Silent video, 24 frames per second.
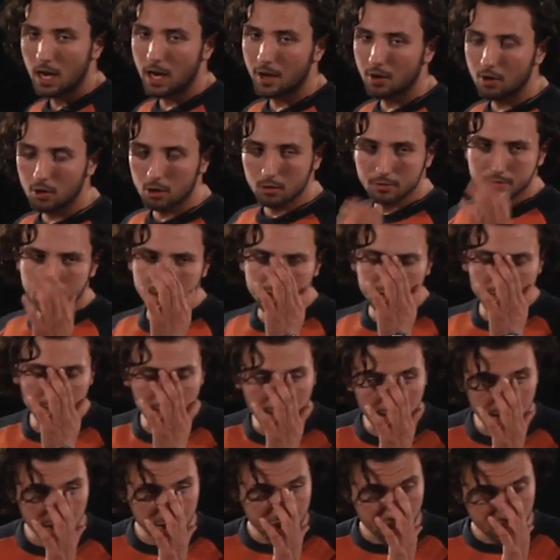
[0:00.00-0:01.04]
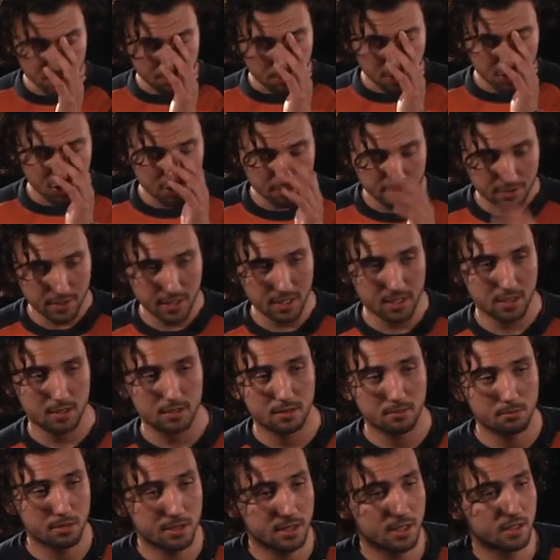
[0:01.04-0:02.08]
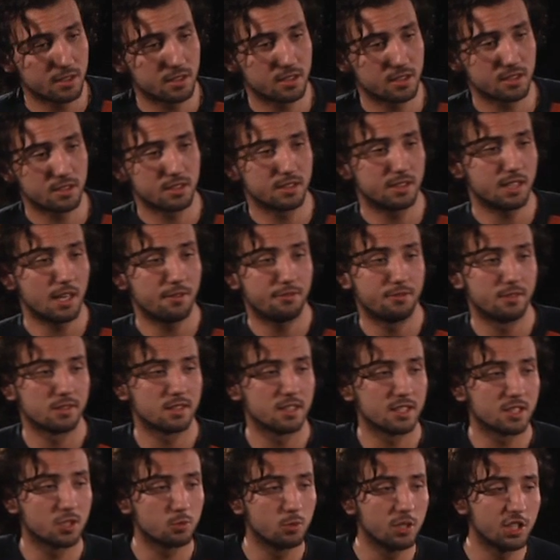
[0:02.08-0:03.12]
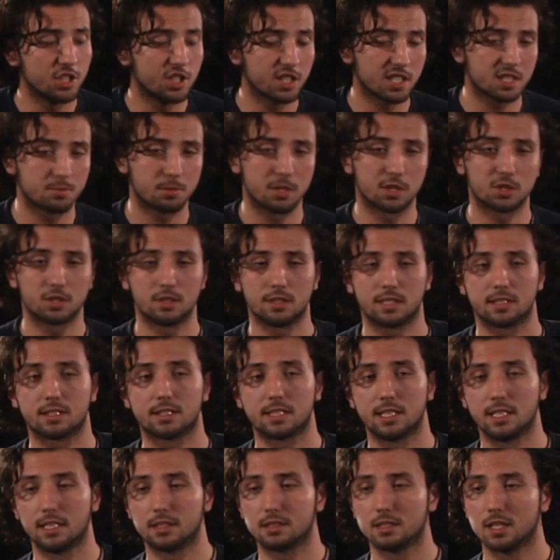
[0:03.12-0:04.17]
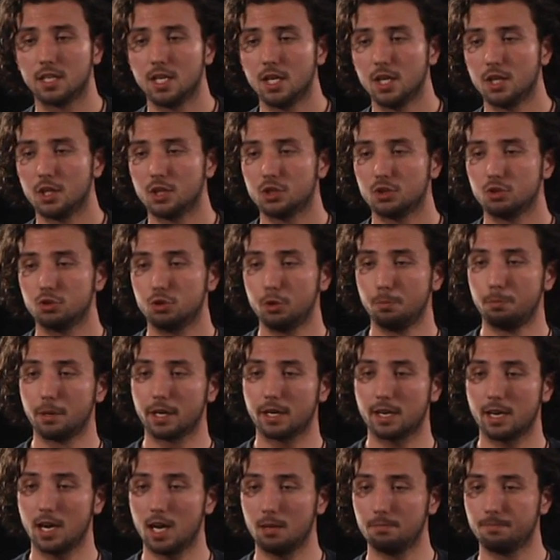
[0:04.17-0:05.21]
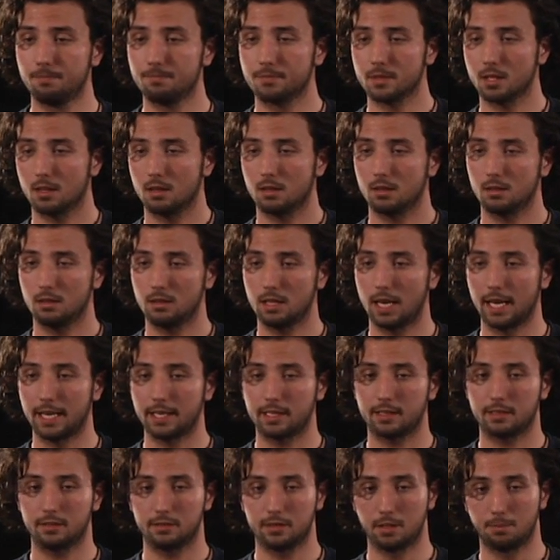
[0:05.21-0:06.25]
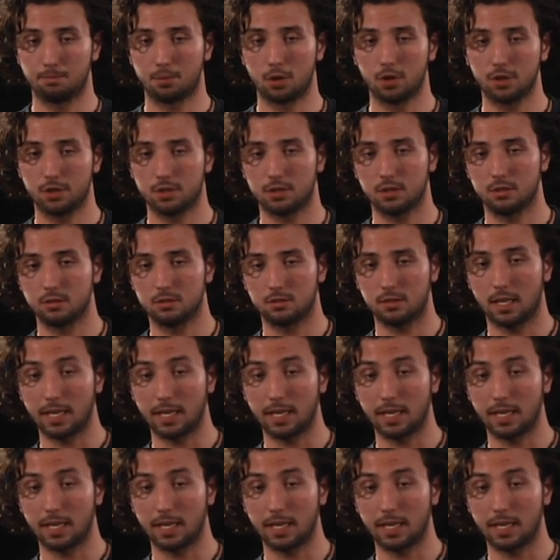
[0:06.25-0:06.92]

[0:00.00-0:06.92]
I don't know if there's an English expression for this, but there's definitely a Swedish expression that says, you become like the person,